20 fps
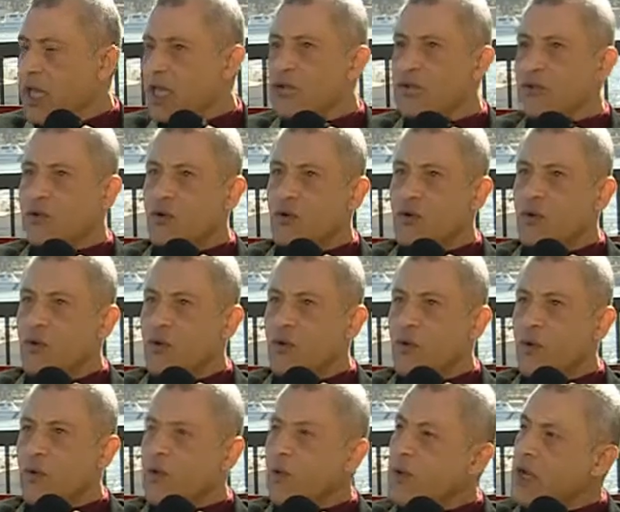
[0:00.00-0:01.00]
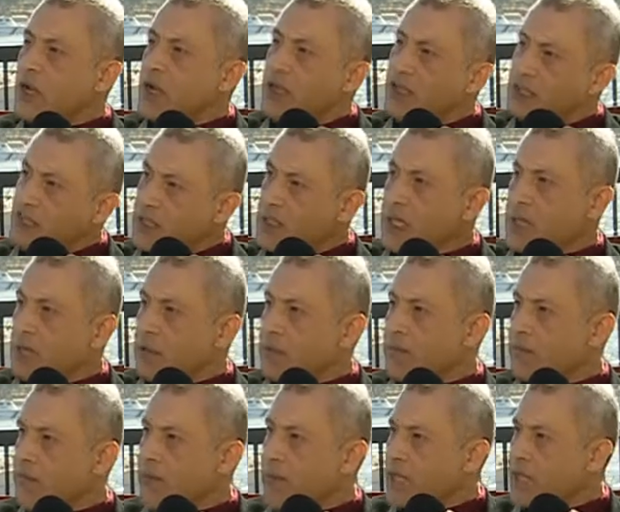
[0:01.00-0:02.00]
So we will see
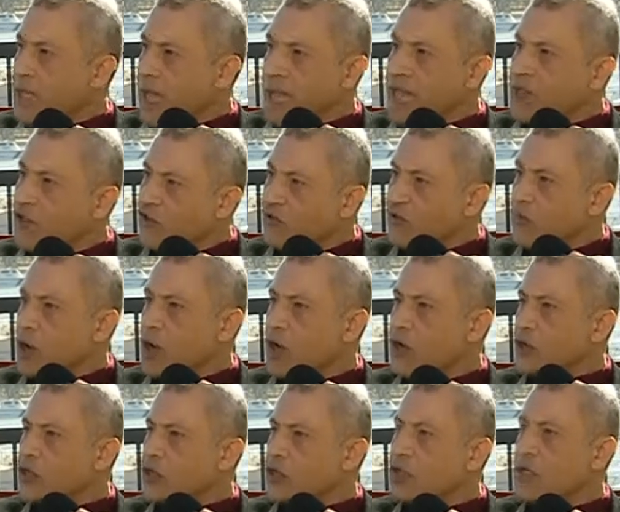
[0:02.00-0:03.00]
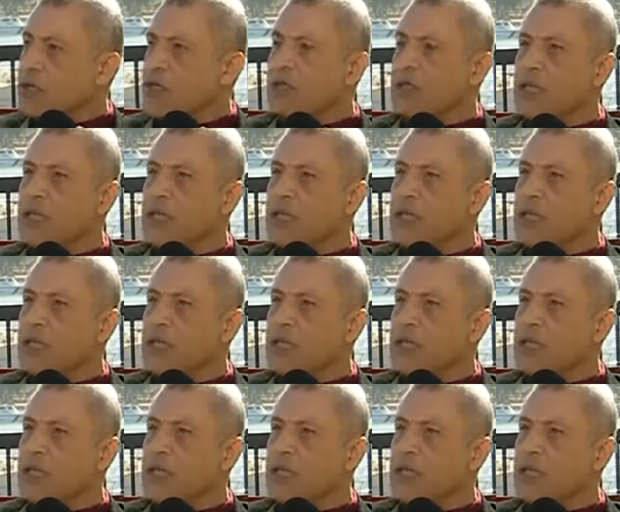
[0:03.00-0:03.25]
by the end of March